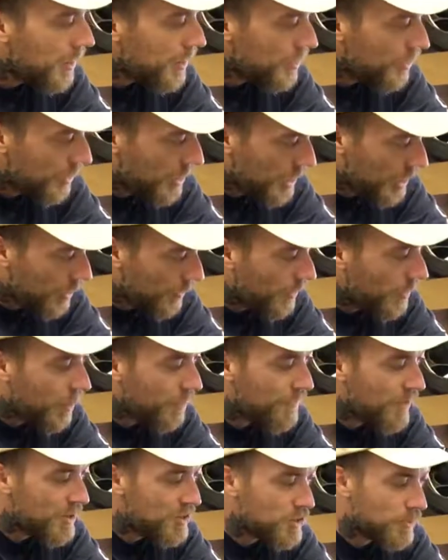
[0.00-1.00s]
You'll hear it
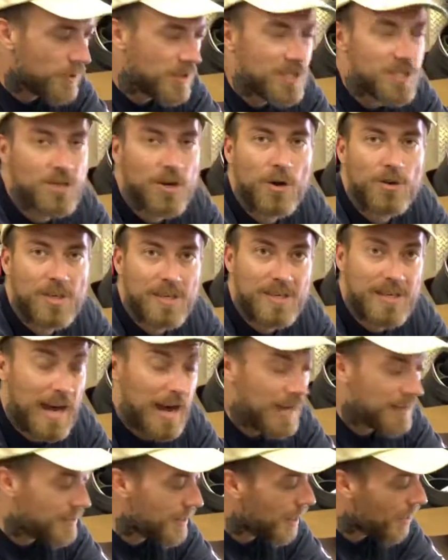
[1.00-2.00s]
eventually start to
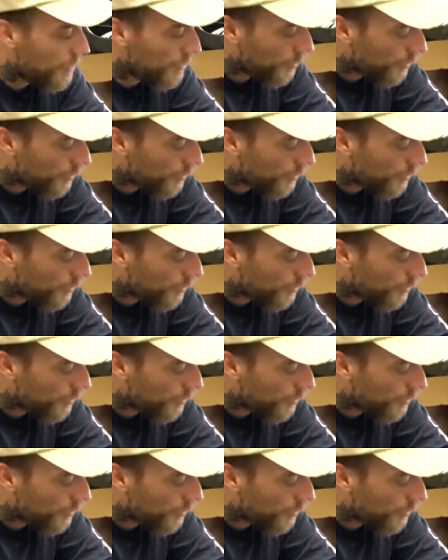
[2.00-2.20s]
die down.